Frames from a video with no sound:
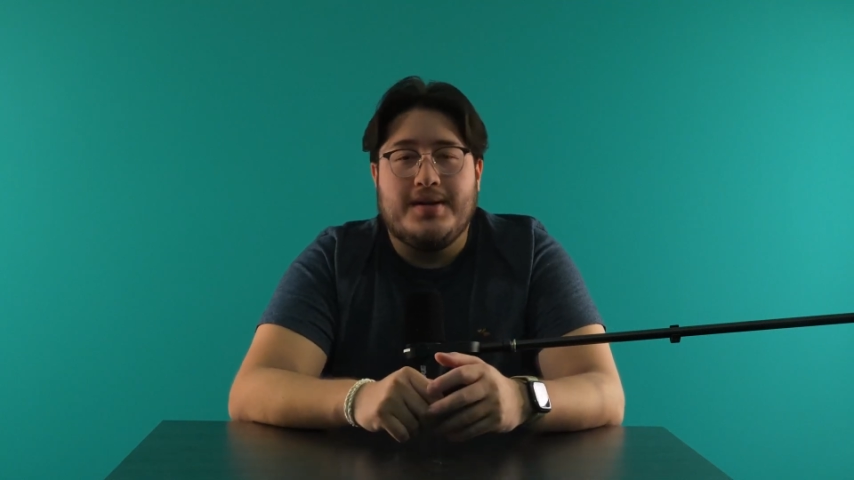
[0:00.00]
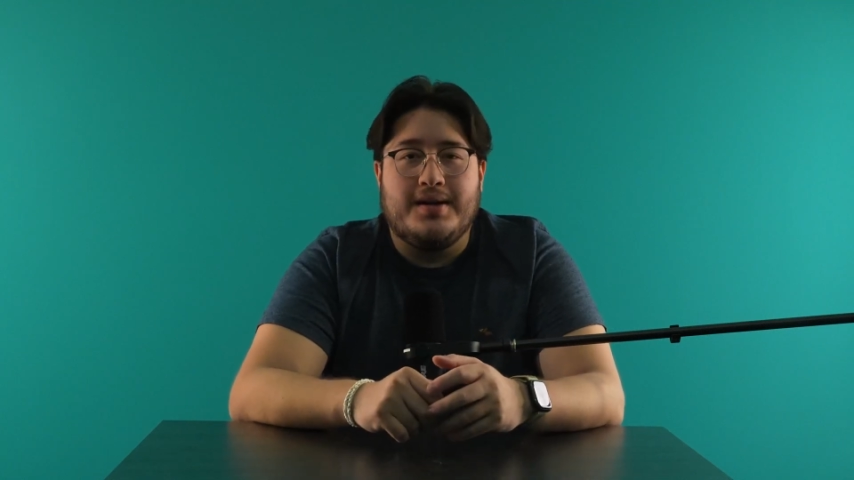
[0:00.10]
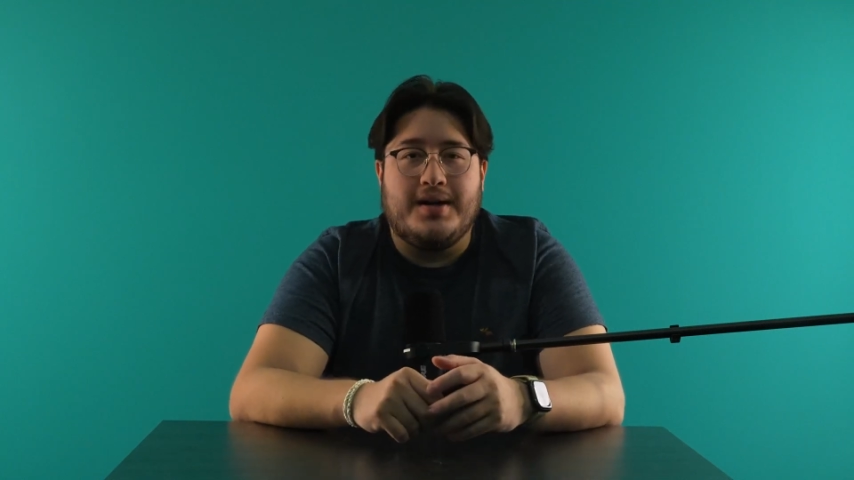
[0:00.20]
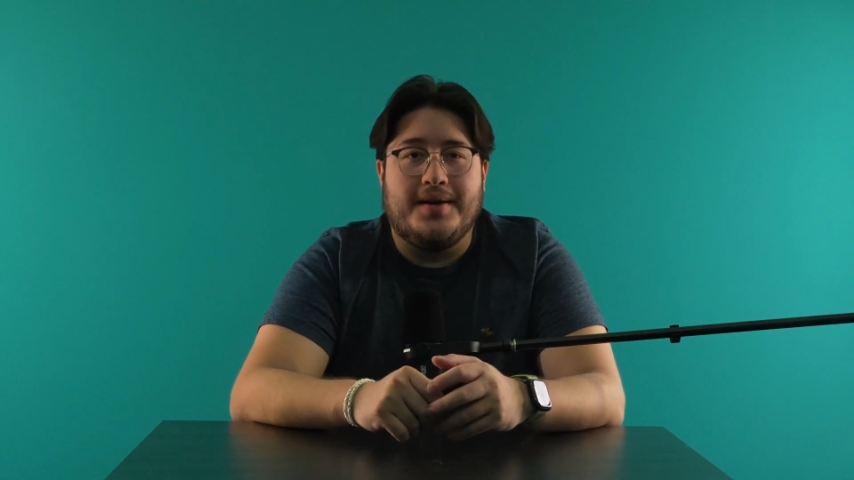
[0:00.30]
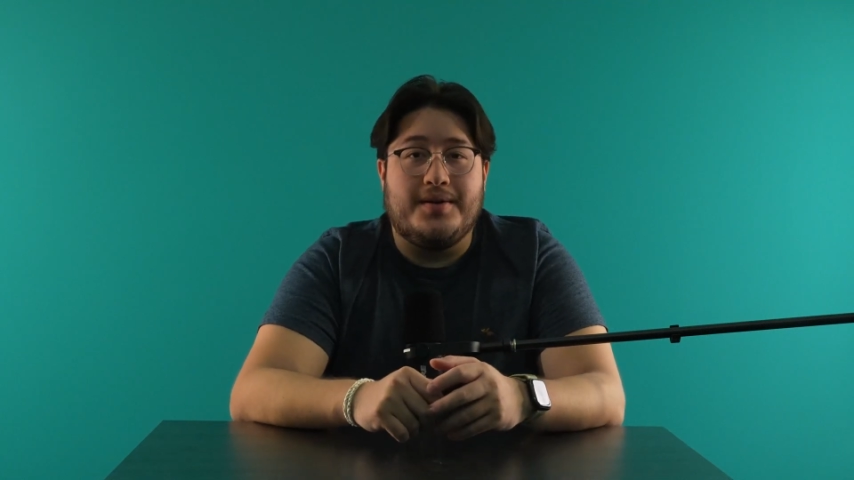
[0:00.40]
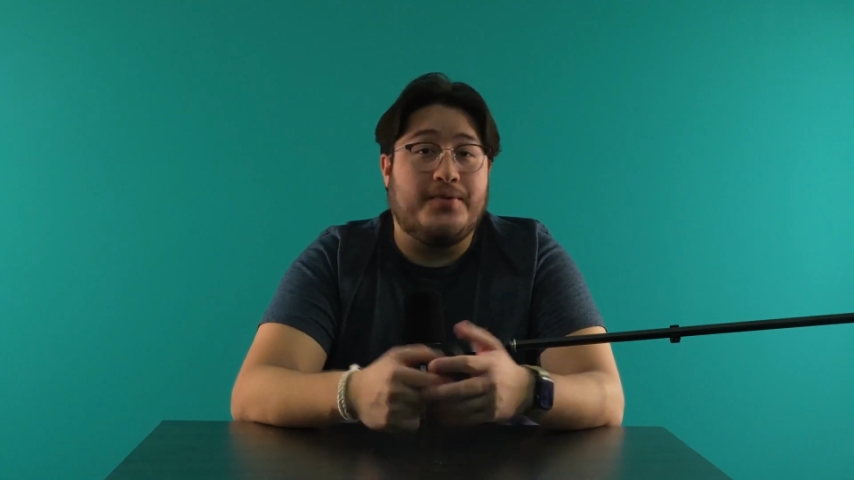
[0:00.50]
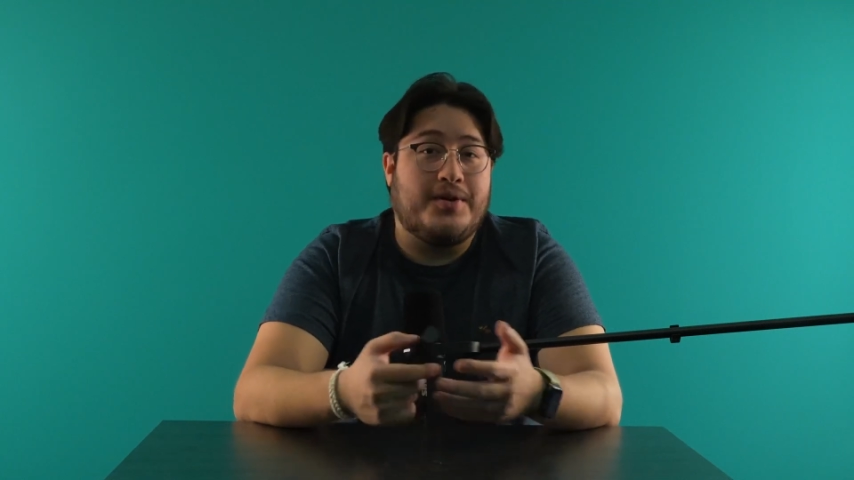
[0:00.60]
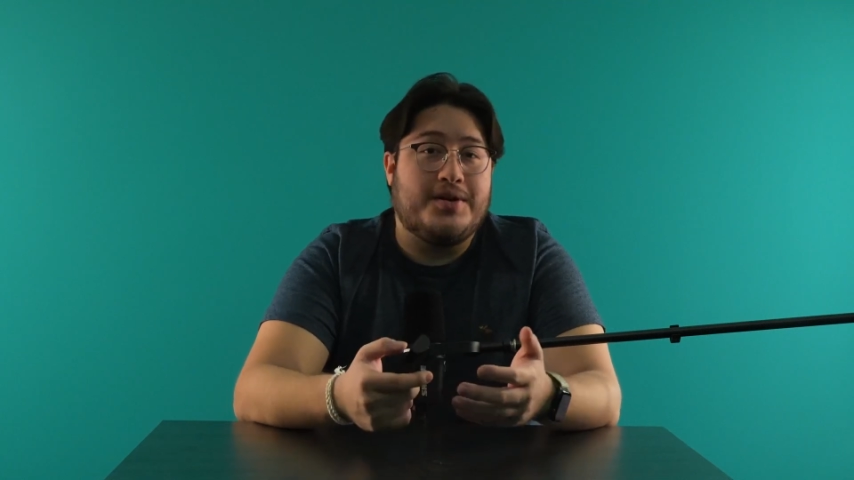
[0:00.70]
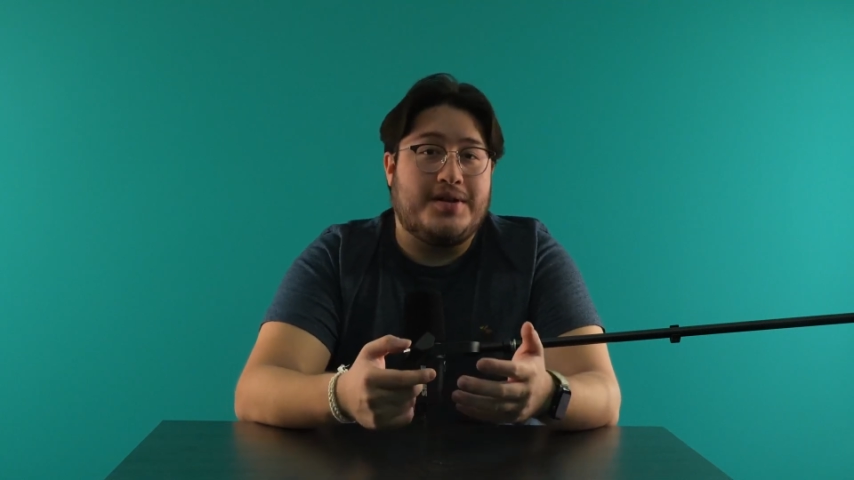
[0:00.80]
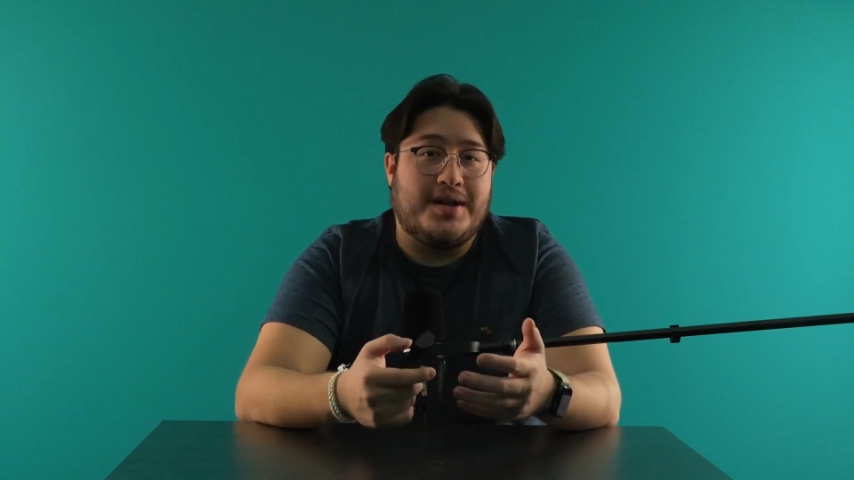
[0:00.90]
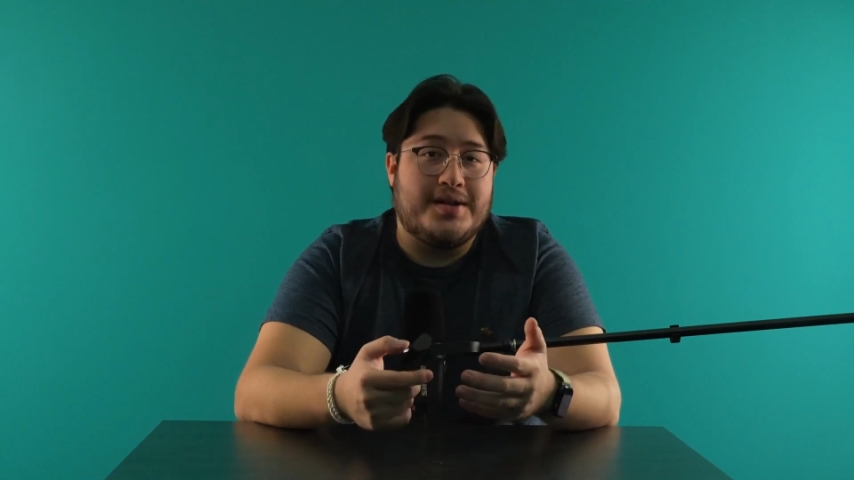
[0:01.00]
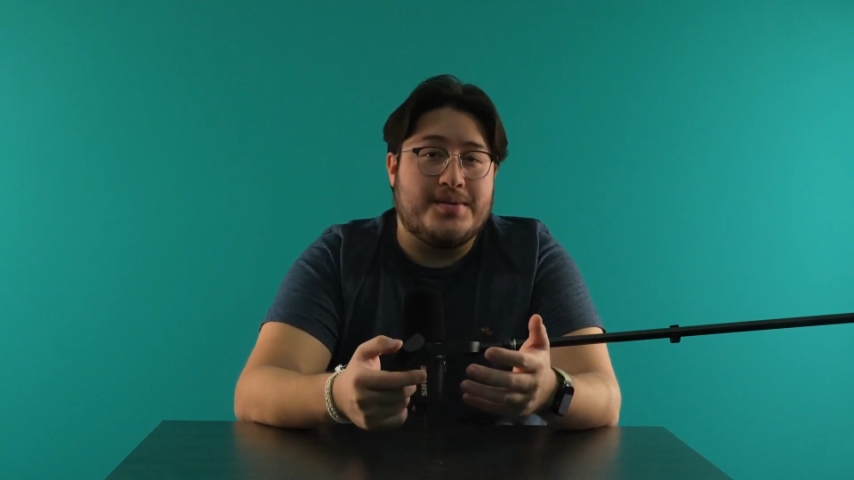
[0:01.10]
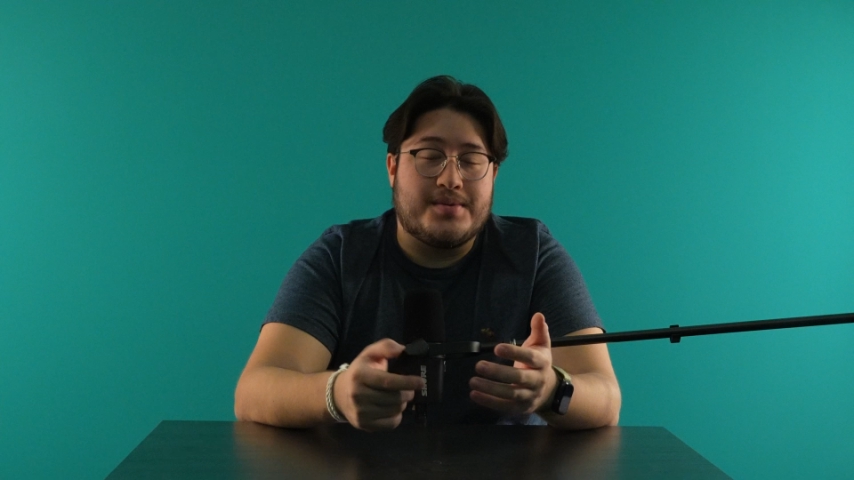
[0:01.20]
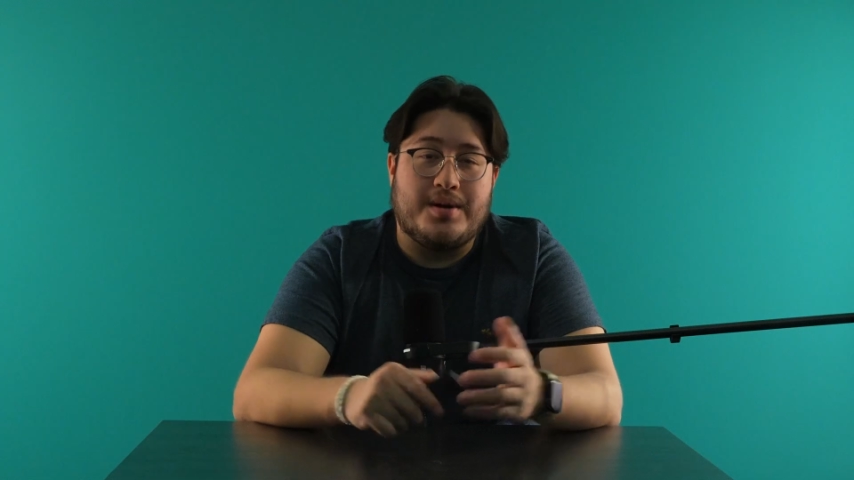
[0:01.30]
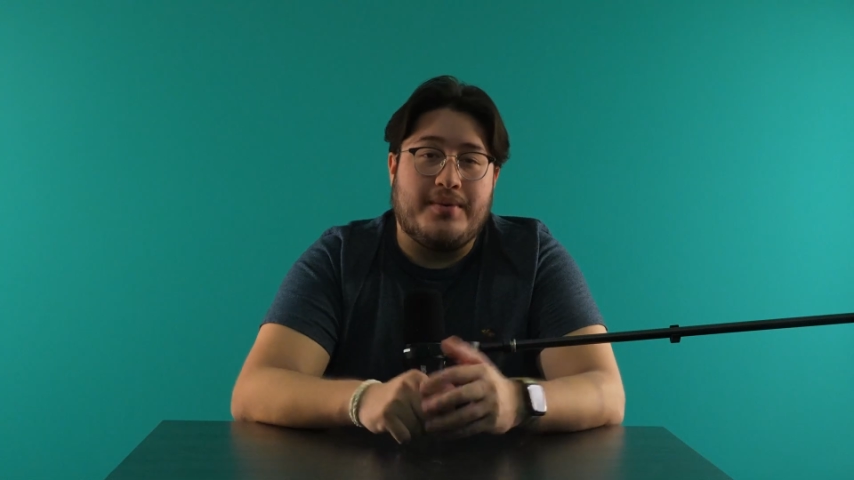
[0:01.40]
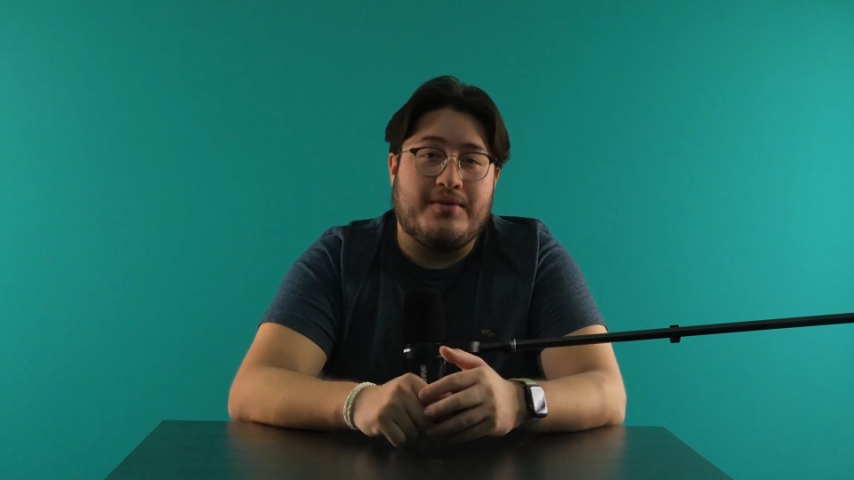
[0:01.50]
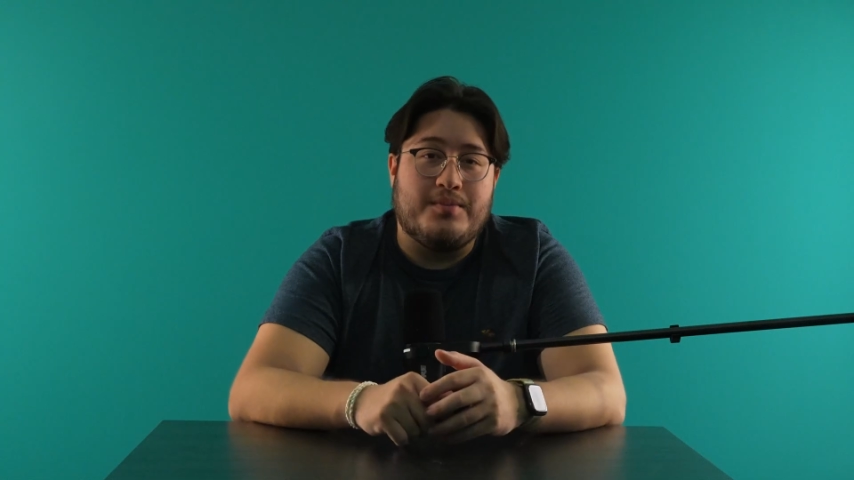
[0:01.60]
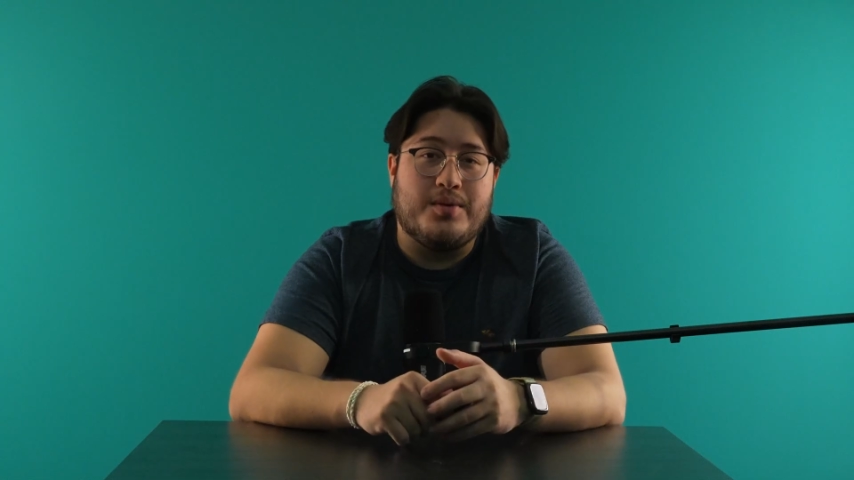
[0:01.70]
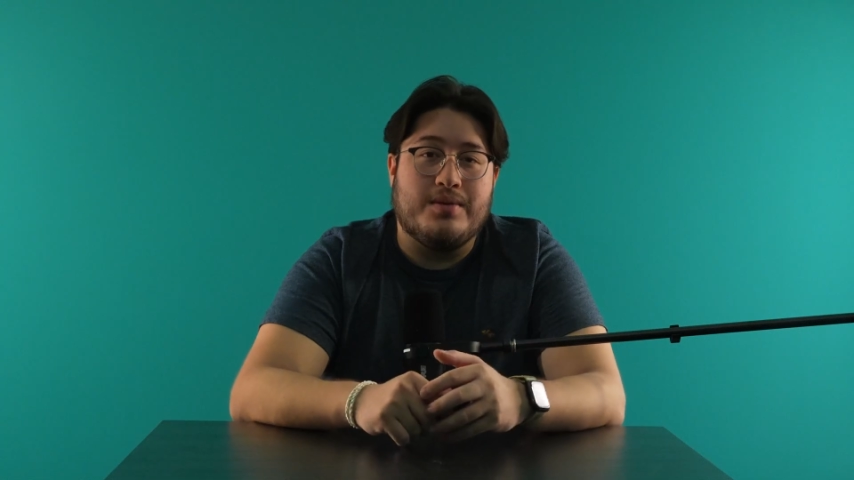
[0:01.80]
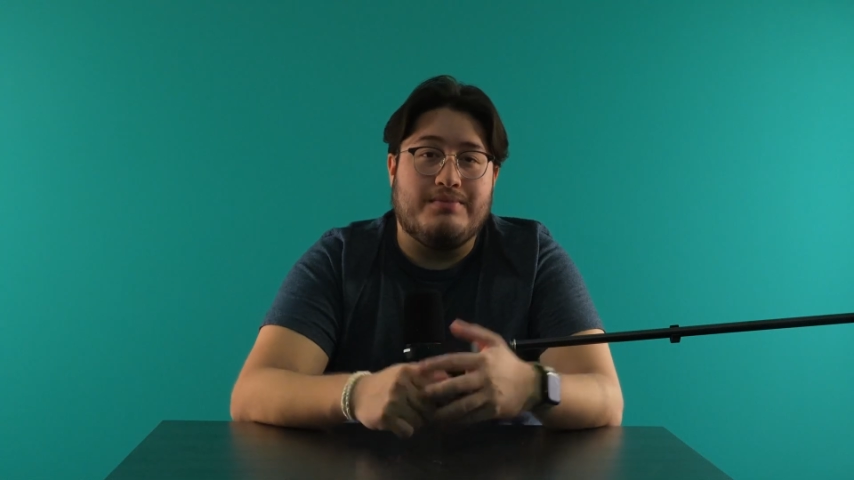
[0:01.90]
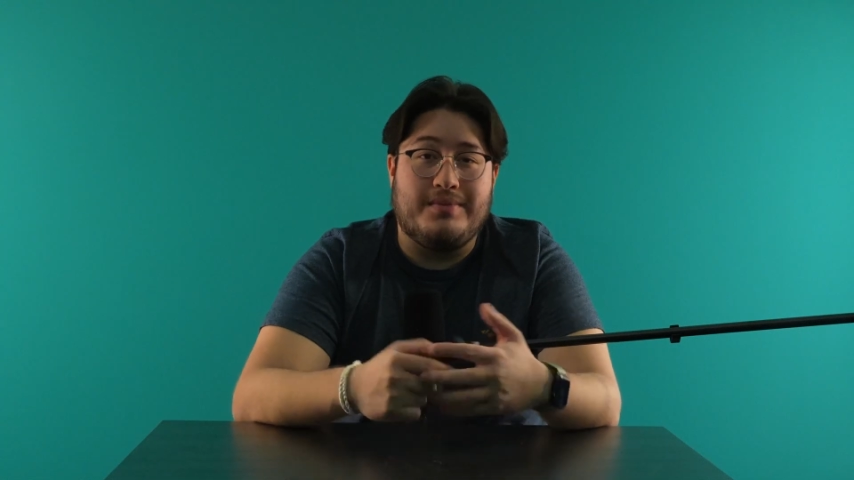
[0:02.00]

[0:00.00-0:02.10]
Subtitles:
Don't forget to like and subscribe for more